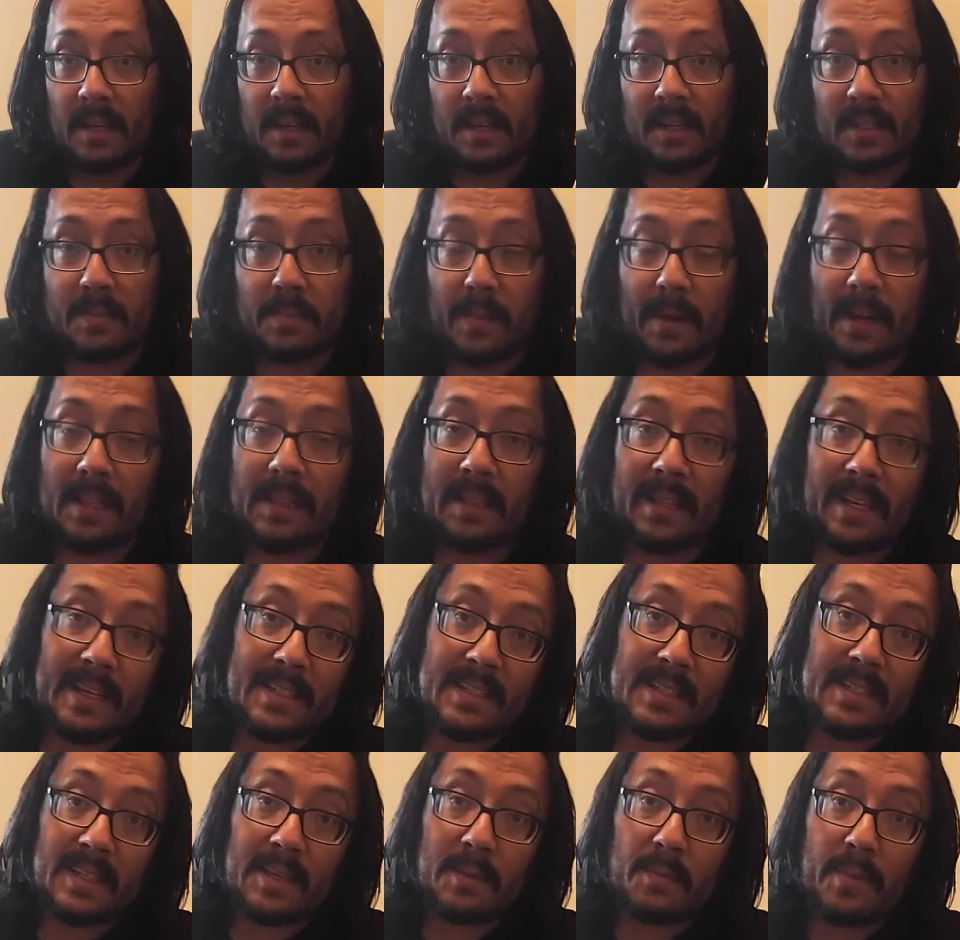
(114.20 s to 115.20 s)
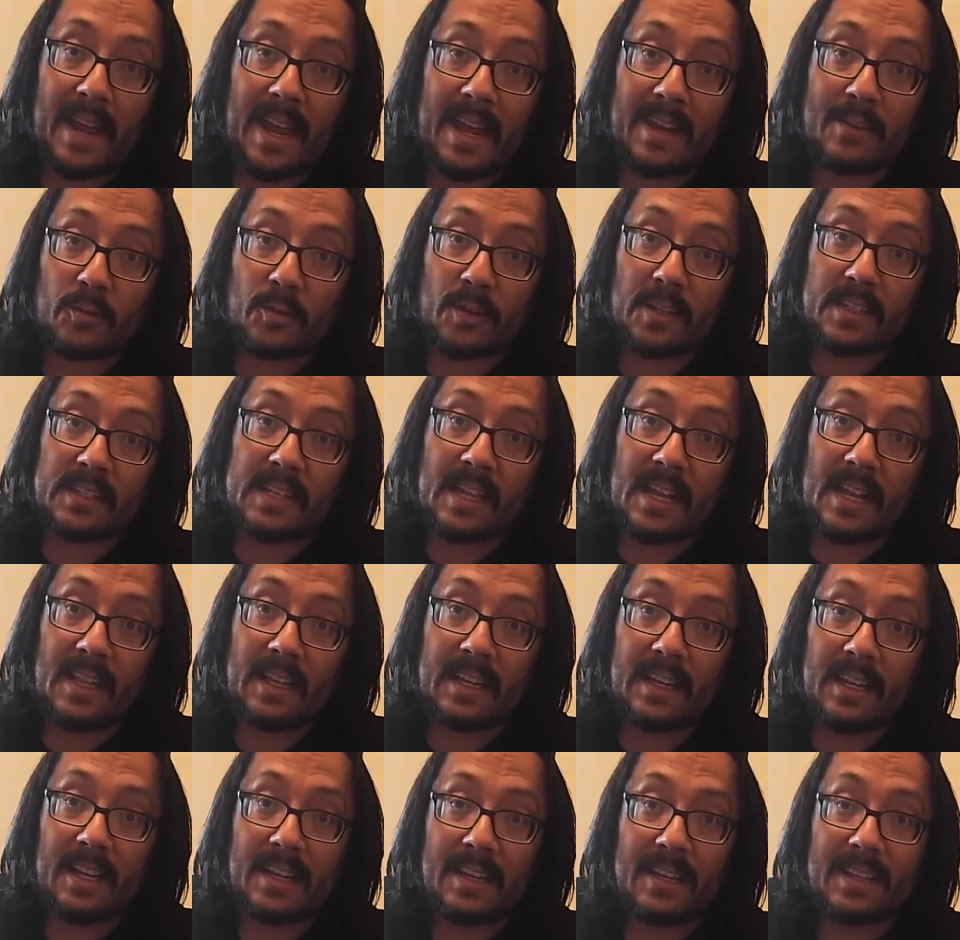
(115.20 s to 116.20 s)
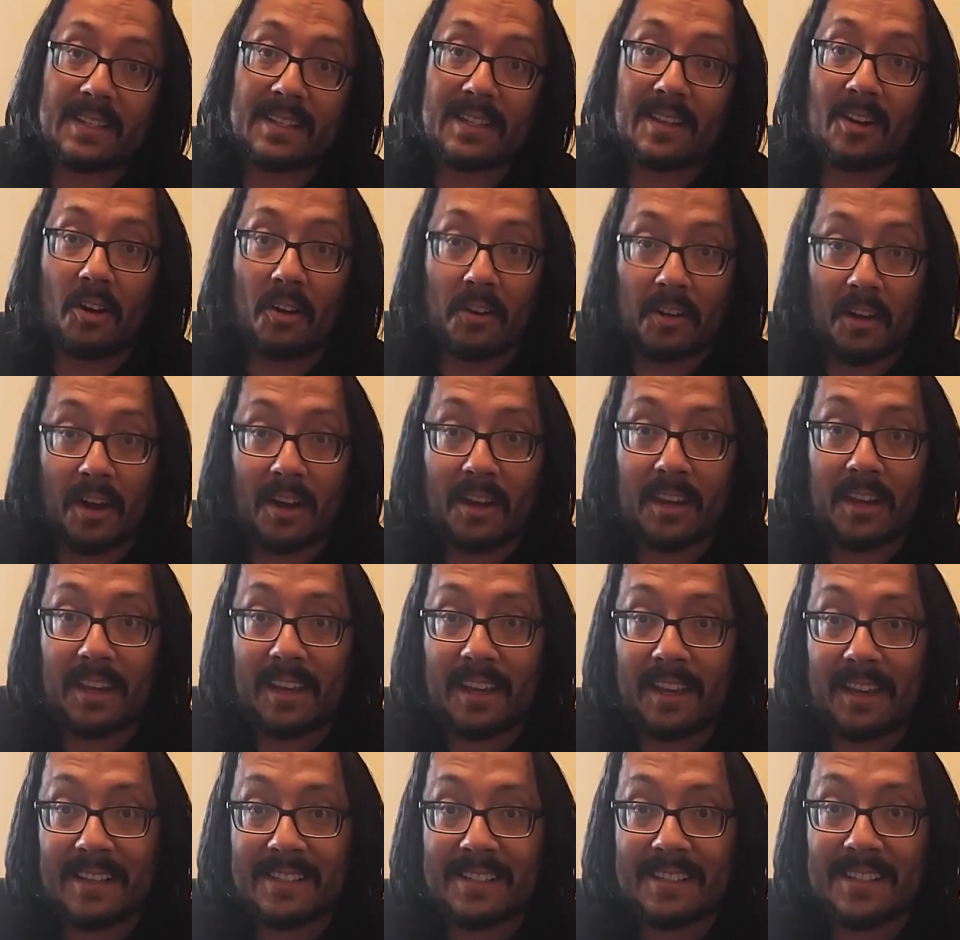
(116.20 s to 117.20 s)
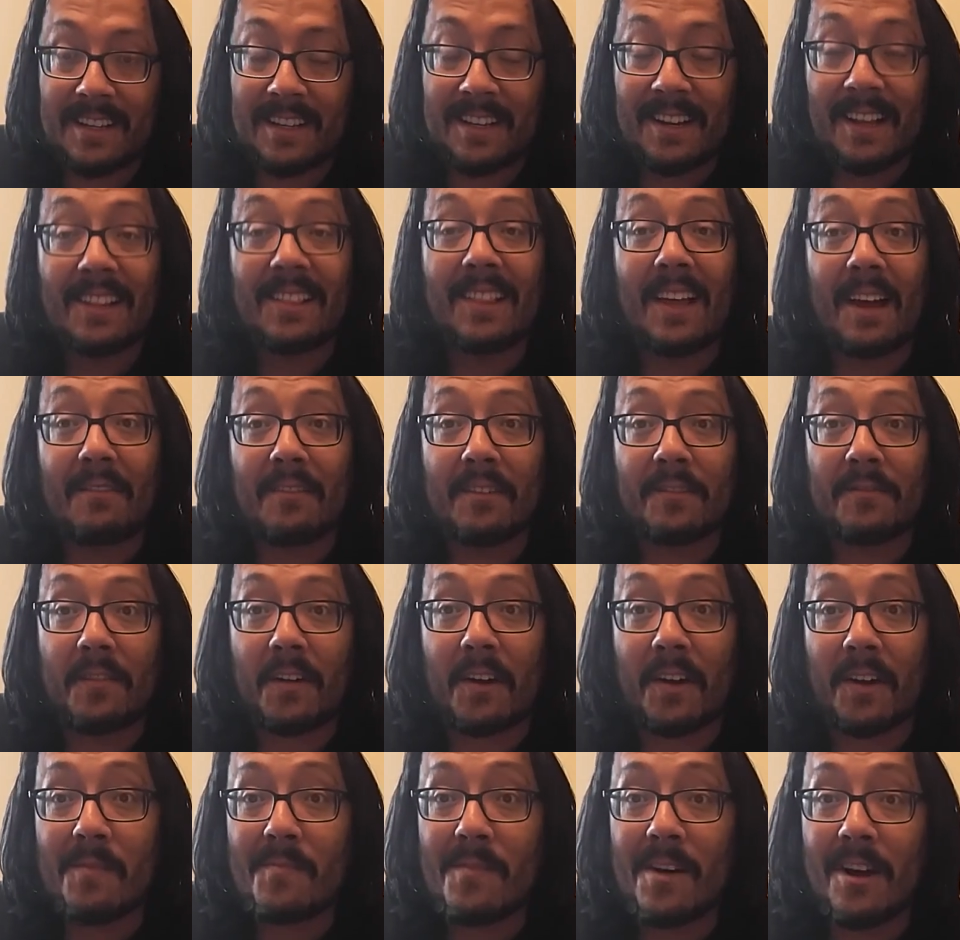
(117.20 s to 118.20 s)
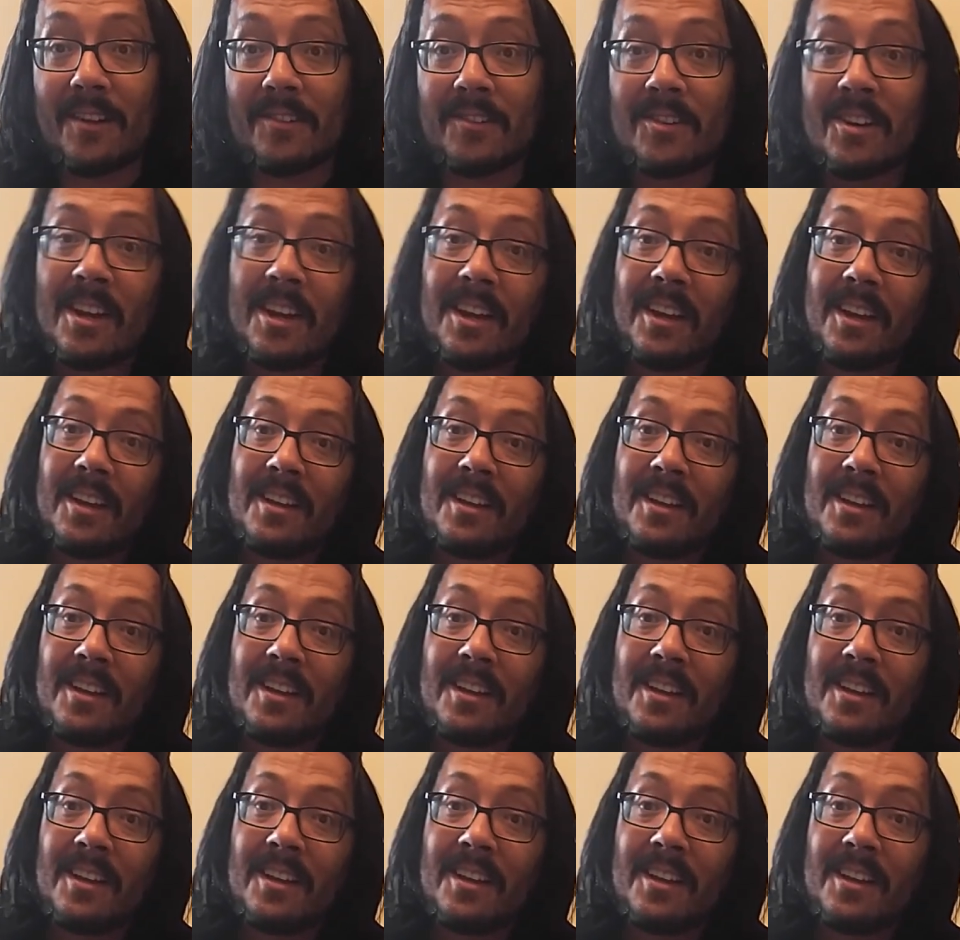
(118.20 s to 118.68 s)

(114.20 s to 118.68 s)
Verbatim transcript: It's by Leslie Patricelli and it's called Huggy Kissy, and I love it very much.